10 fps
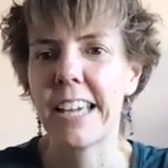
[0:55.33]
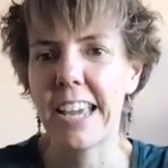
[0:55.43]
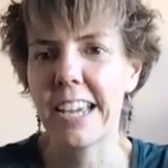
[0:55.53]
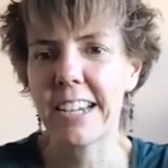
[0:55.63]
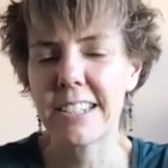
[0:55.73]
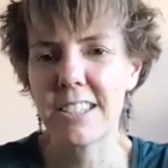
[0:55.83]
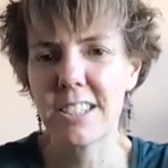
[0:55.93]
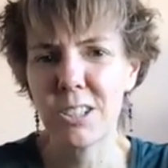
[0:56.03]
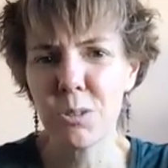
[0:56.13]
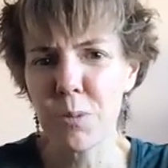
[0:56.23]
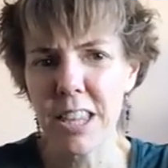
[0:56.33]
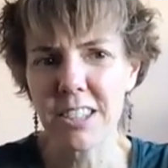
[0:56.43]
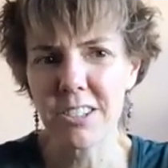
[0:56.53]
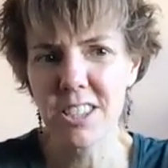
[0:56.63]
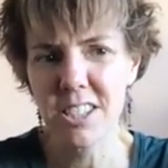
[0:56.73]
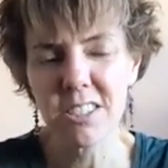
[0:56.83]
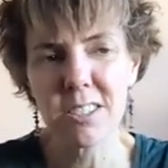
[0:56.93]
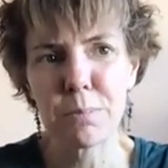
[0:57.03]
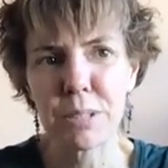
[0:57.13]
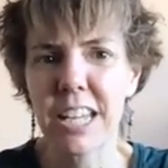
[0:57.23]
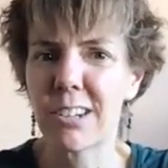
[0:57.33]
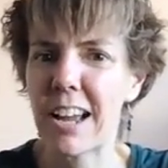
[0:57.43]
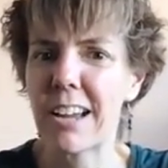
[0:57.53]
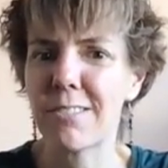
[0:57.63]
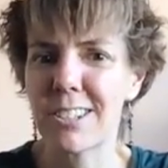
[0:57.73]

And you know what? They're still playing around.